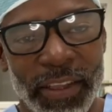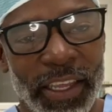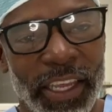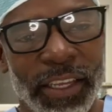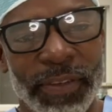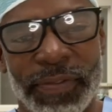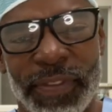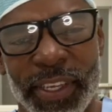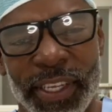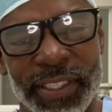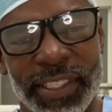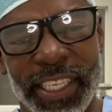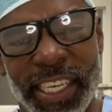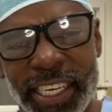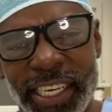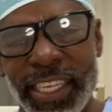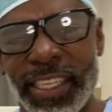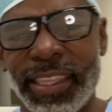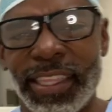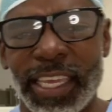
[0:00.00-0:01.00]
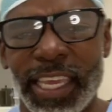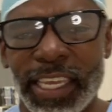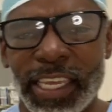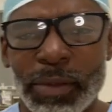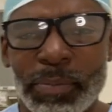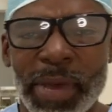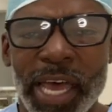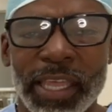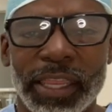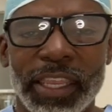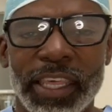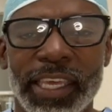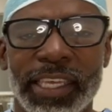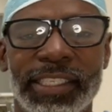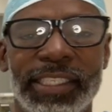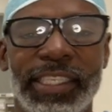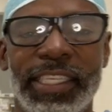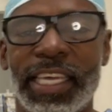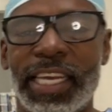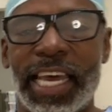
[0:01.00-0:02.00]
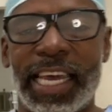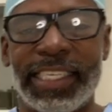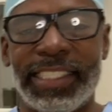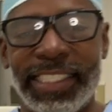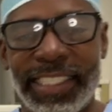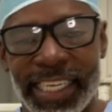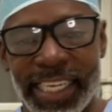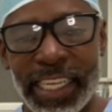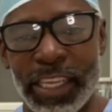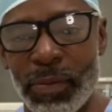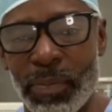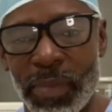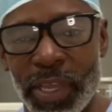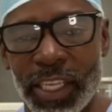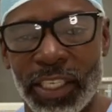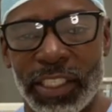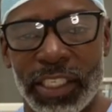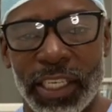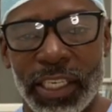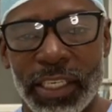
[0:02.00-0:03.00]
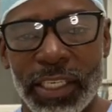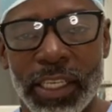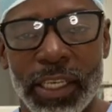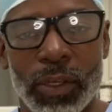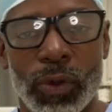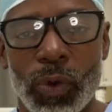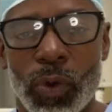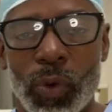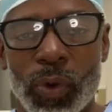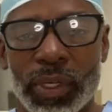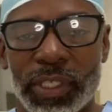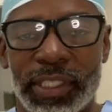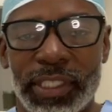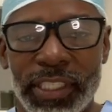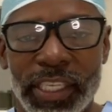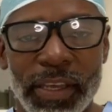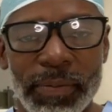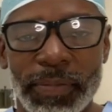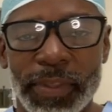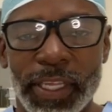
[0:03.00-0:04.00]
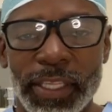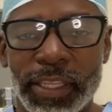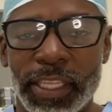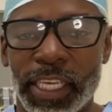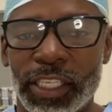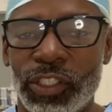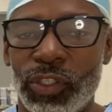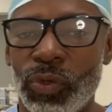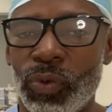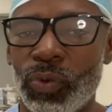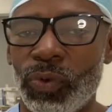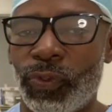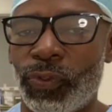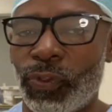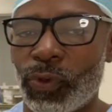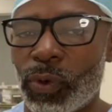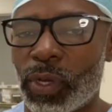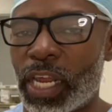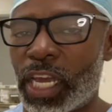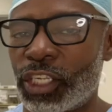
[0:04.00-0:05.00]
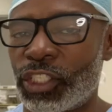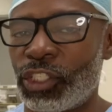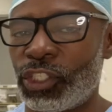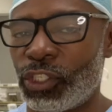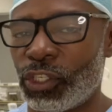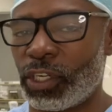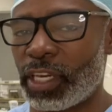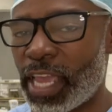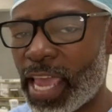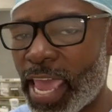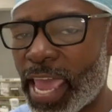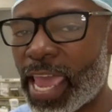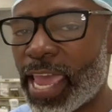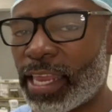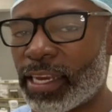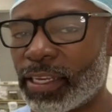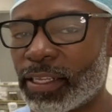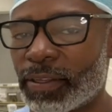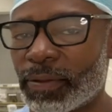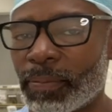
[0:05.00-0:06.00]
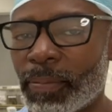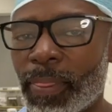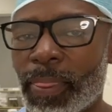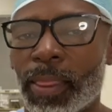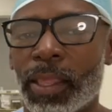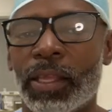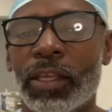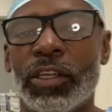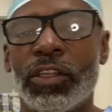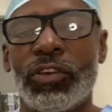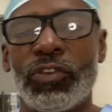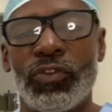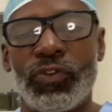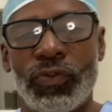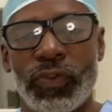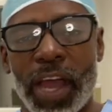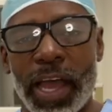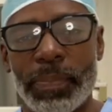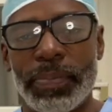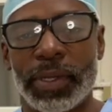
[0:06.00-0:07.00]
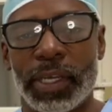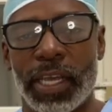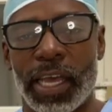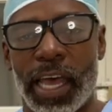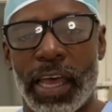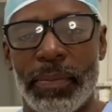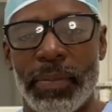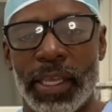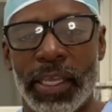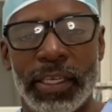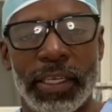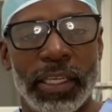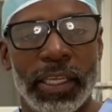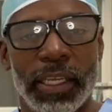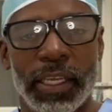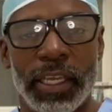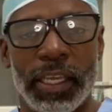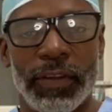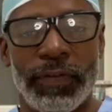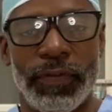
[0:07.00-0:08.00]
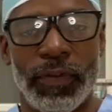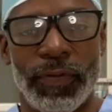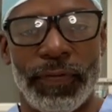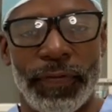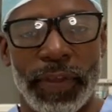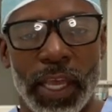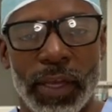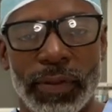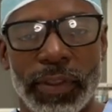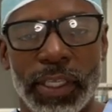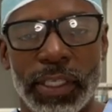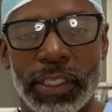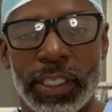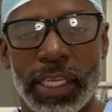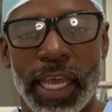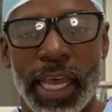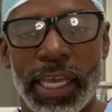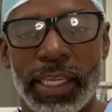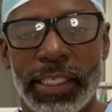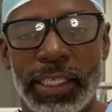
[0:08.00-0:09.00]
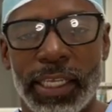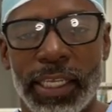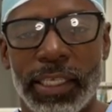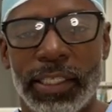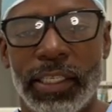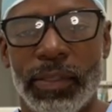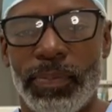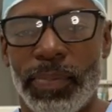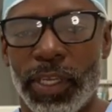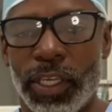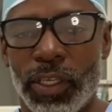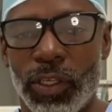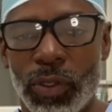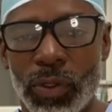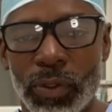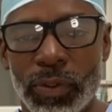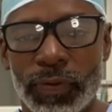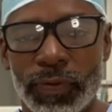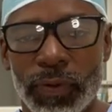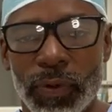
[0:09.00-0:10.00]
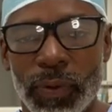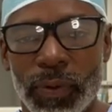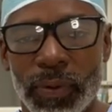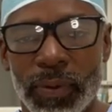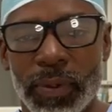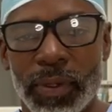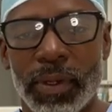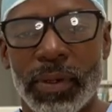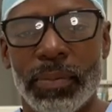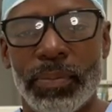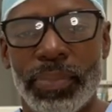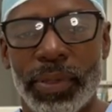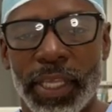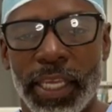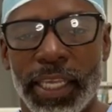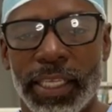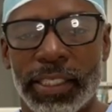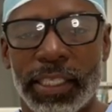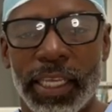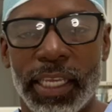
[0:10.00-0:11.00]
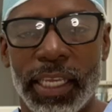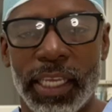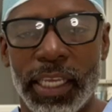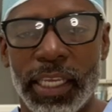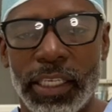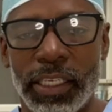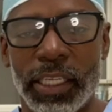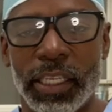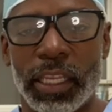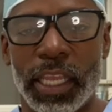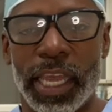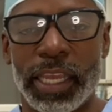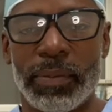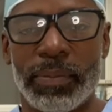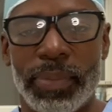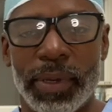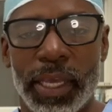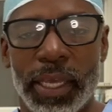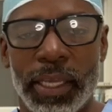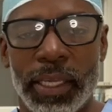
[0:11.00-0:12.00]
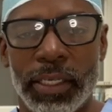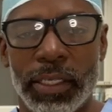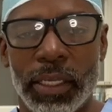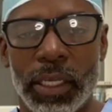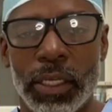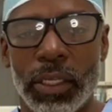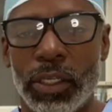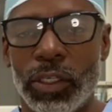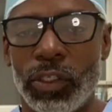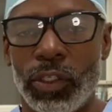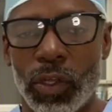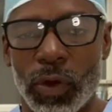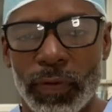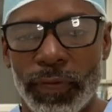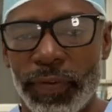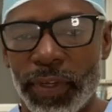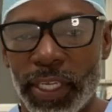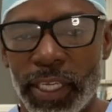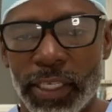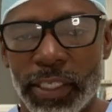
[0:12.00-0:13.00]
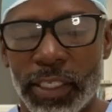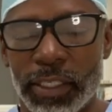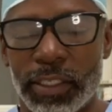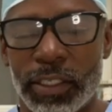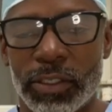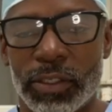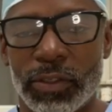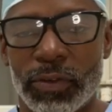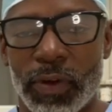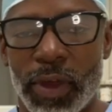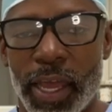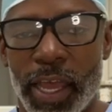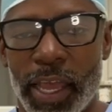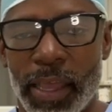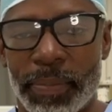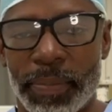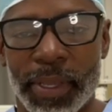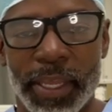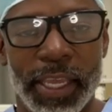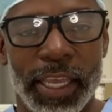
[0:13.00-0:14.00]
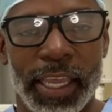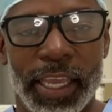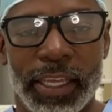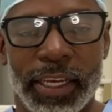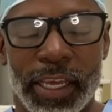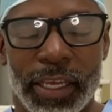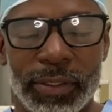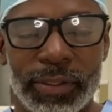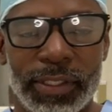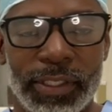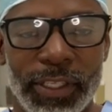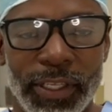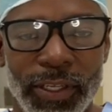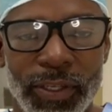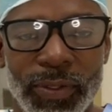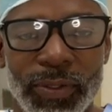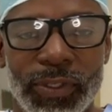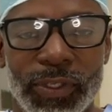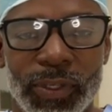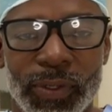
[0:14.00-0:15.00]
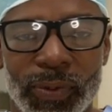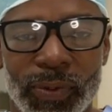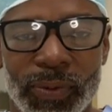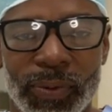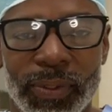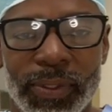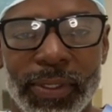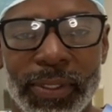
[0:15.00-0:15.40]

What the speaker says: If there's anything in my list that I didn't mention or something that you thought I should add, drop a comment. If you found this content to be useful, please hit the like button. Don't forget to subscribe, and I'll see you soon.